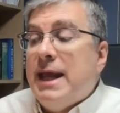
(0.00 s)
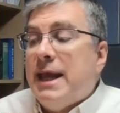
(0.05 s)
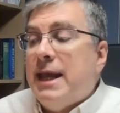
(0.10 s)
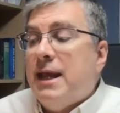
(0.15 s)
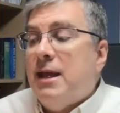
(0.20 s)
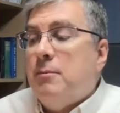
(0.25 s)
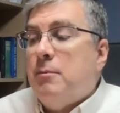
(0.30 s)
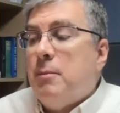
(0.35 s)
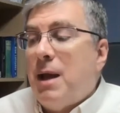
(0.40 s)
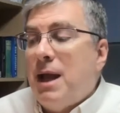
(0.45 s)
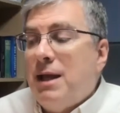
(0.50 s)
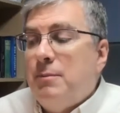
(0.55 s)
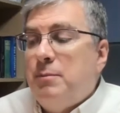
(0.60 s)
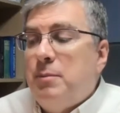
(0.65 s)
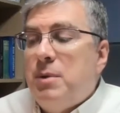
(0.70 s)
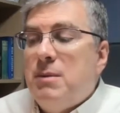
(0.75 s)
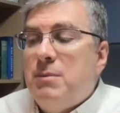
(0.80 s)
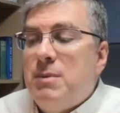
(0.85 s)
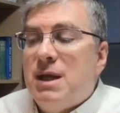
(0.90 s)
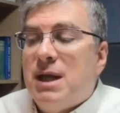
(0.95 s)
It might
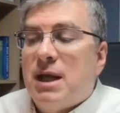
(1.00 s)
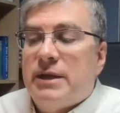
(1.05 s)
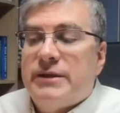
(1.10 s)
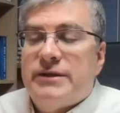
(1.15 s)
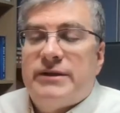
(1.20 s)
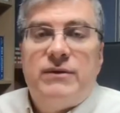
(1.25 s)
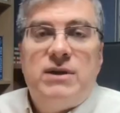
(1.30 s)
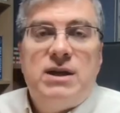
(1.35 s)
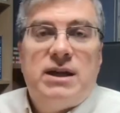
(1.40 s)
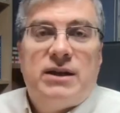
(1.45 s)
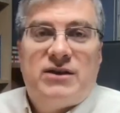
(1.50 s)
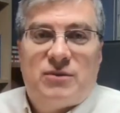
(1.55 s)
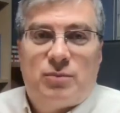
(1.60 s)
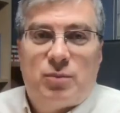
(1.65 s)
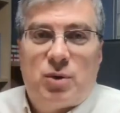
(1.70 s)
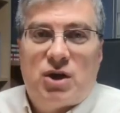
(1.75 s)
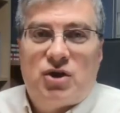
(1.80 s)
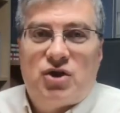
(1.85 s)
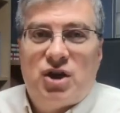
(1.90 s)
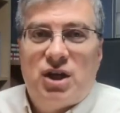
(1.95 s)
be because of the
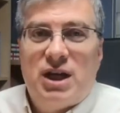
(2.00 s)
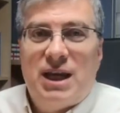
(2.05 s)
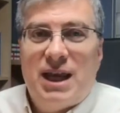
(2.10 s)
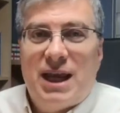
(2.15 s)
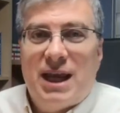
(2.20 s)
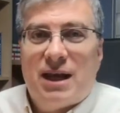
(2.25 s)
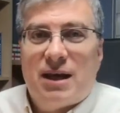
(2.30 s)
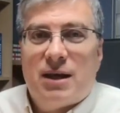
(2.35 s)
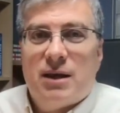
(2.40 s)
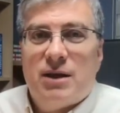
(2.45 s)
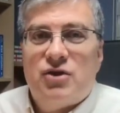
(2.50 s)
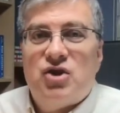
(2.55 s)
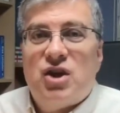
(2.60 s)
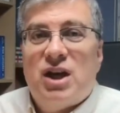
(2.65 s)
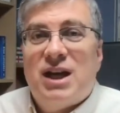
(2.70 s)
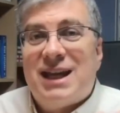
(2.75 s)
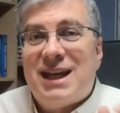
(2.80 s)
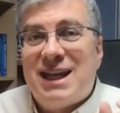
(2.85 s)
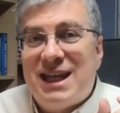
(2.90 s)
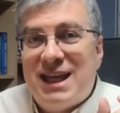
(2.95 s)
expression in English,
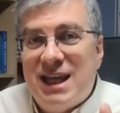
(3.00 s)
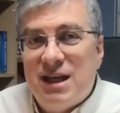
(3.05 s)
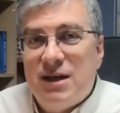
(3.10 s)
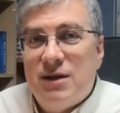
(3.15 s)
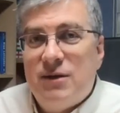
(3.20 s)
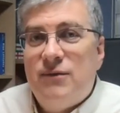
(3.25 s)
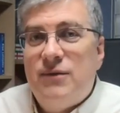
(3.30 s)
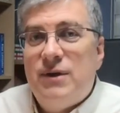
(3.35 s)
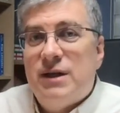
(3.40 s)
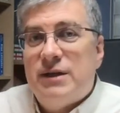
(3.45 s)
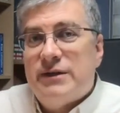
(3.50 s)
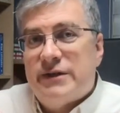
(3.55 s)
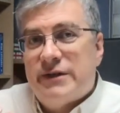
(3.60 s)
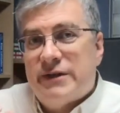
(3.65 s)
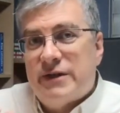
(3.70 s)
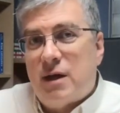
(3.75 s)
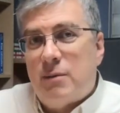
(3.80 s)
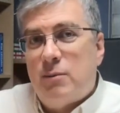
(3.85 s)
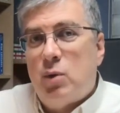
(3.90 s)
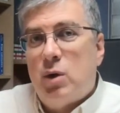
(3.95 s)
give
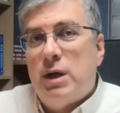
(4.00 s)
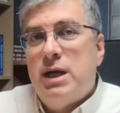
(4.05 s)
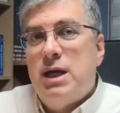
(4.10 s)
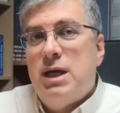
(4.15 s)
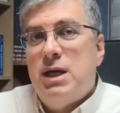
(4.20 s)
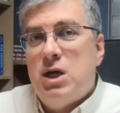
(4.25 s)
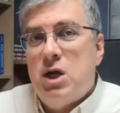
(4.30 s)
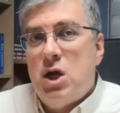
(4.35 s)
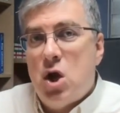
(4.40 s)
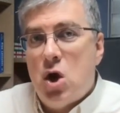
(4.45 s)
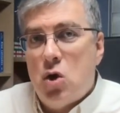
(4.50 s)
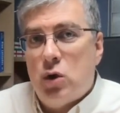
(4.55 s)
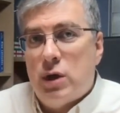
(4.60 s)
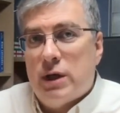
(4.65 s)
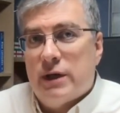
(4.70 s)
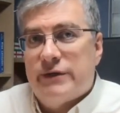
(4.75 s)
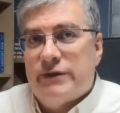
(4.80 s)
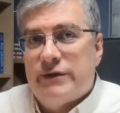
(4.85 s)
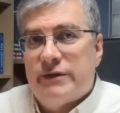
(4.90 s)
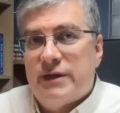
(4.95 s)
someone
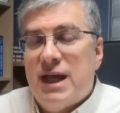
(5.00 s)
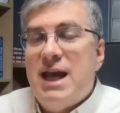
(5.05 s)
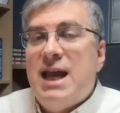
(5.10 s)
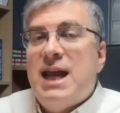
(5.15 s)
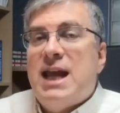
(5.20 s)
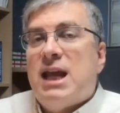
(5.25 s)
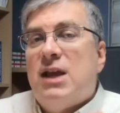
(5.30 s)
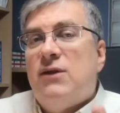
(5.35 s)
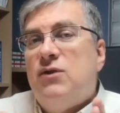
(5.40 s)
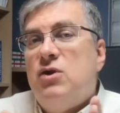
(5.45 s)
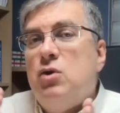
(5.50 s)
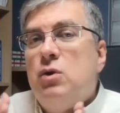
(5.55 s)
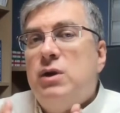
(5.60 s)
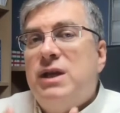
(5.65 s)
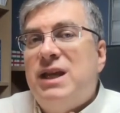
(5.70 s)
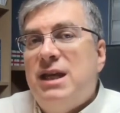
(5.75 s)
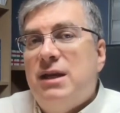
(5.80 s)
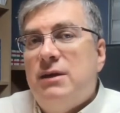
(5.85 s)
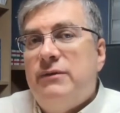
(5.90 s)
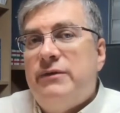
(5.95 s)
notice. If you
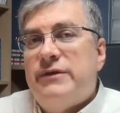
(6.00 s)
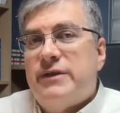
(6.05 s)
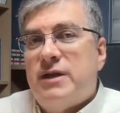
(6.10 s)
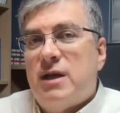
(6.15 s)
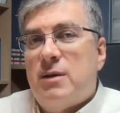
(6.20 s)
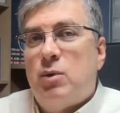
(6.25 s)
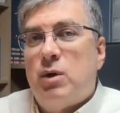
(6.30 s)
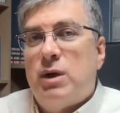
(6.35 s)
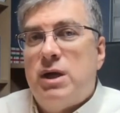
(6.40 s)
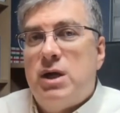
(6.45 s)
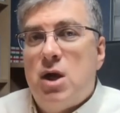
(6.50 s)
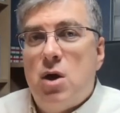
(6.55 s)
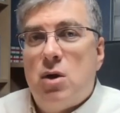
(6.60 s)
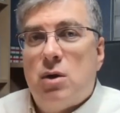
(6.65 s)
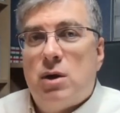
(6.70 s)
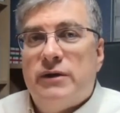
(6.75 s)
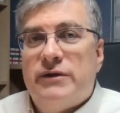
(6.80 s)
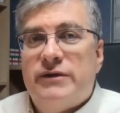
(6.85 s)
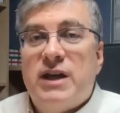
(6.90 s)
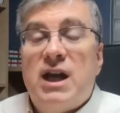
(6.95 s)
give someone
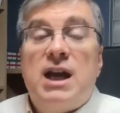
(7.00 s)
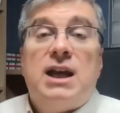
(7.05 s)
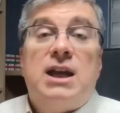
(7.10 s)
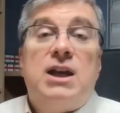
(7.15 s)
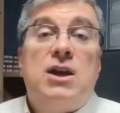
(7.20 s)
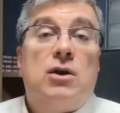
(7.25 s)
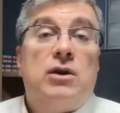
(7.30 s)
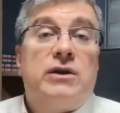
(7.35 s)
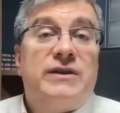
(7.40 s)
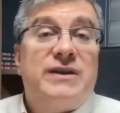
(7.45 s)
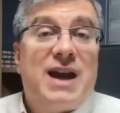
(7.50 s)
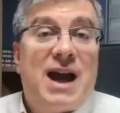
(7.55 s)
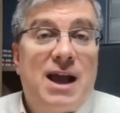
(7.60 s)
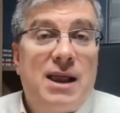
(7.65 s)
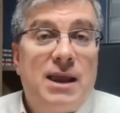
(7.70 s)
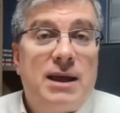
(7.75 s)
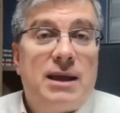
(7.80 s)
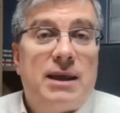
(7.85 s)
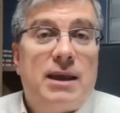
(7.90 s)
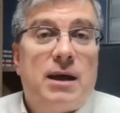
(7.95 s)
notice, you're
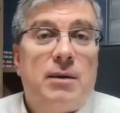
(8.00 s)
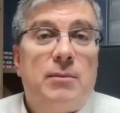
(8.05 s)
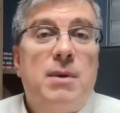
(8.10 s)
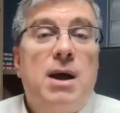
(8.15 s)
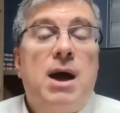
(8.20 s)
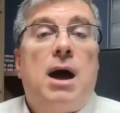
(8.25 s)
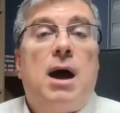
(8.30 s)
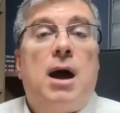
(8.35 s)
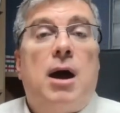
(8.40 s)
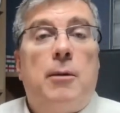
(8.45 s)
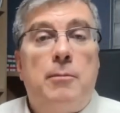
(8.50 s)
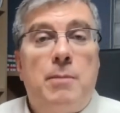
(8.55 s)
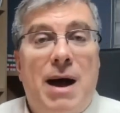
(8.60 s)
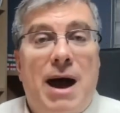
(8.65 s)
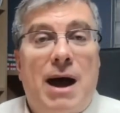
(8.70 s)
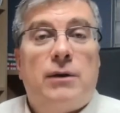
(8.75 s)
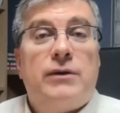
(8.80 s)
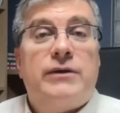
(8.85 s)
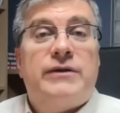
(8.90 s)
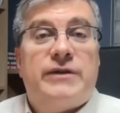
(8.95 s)
telling them
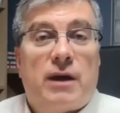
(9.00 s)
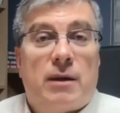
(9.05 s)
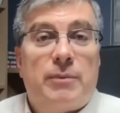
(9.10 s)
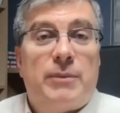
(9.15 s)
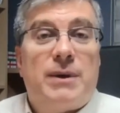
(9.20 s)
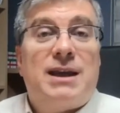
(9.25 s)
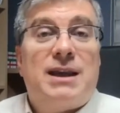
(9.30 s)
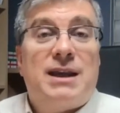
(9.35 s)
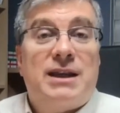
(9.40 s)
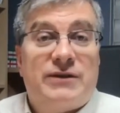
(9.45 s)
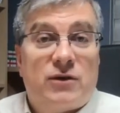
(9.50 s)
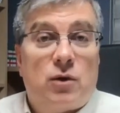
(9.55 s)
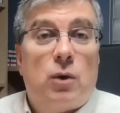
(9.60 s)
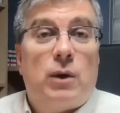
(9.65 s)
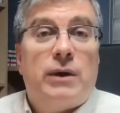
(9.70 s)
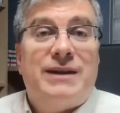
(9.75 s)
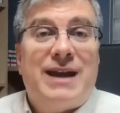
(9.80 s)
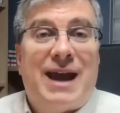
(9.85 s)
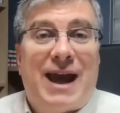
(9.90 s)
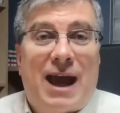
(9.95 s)
about something that's
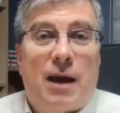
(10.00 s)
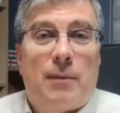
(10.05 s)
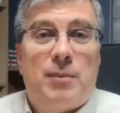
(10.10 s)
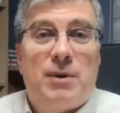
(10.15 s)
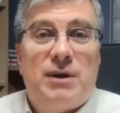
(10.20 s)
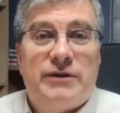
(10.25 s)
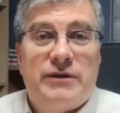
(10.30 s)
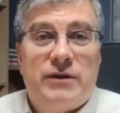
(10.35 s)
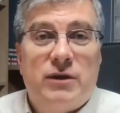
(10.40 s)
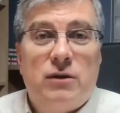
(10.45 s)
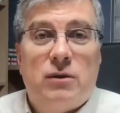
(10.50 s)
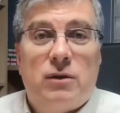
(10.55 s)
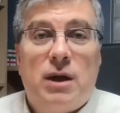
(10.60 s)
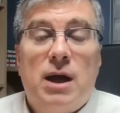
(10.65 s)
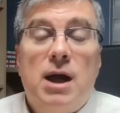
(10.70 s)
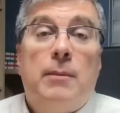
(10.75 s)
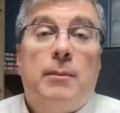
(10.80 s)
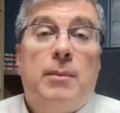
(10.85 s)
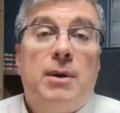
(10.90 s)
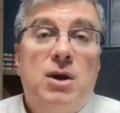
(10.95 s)
going to happen soon.
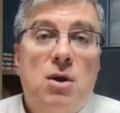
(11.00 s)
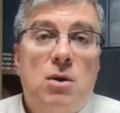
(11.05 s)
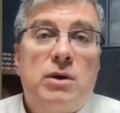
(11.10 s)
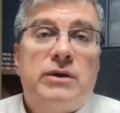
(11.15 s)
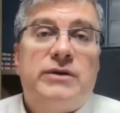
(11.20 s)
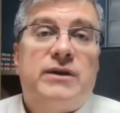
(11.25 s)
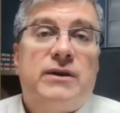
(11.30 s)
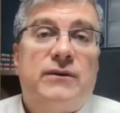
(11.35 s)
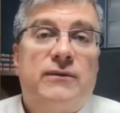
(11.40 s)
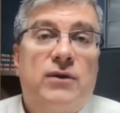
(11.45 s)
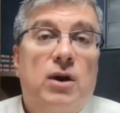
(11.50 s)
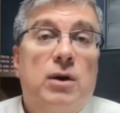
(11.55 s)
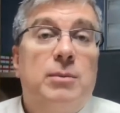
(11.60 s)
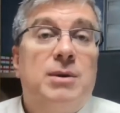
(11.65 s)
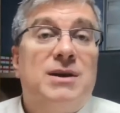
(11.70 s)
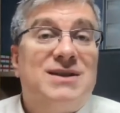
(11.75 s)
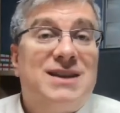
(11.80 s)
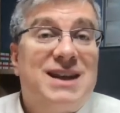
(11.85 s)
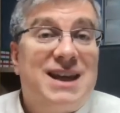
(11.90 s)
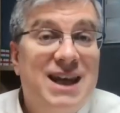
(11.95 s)
But notice the verb
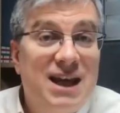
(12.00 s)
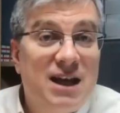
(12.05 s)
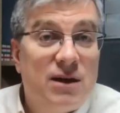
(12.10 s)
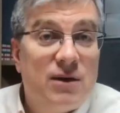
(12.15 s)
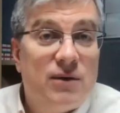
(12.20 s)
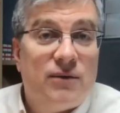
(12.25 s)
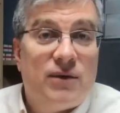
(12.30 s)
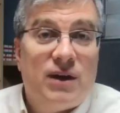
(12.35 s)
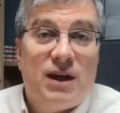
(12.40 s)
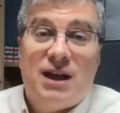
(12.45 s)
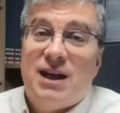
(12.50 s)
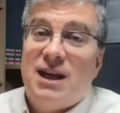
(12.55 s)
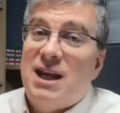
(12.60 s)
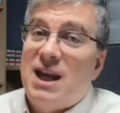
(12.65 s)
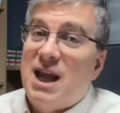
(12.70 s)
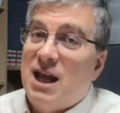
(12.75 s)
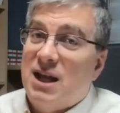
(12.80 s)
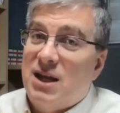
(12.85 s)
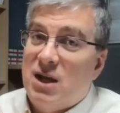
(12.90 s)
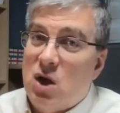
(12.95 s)
is give,
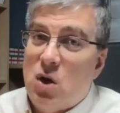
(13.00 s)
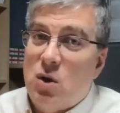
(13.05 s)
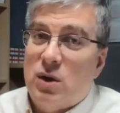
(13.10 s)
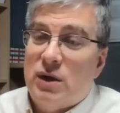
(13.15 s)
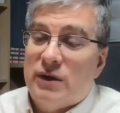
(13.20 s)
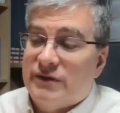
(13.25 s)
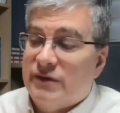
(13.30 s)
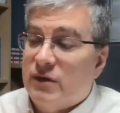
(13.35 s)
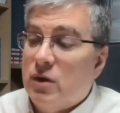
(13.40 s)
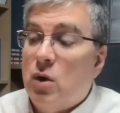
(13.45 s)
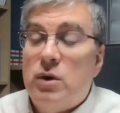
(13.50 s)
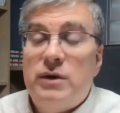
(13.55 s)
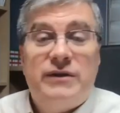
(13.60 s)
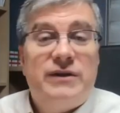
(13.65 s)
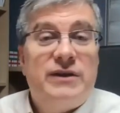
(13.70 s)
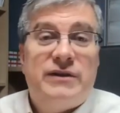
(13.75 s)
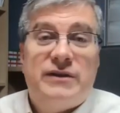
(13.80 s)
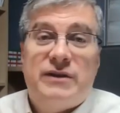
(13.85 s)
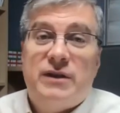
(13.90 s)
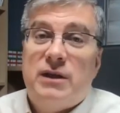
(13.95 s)
not notice.
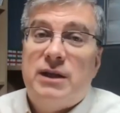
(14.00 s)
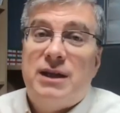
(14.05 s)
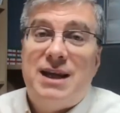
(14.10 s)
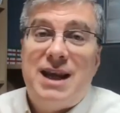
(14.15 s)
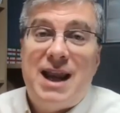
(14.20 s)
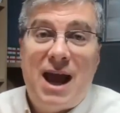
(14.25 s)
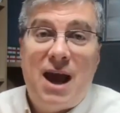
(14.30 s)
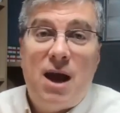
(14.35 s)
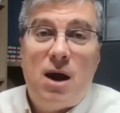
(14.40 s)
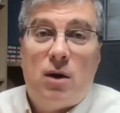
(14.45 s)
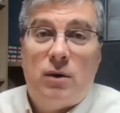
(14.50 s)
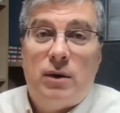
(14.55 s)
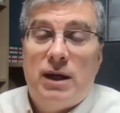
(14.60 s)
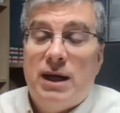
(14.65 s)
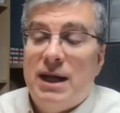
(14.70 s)
Notice is still a noun.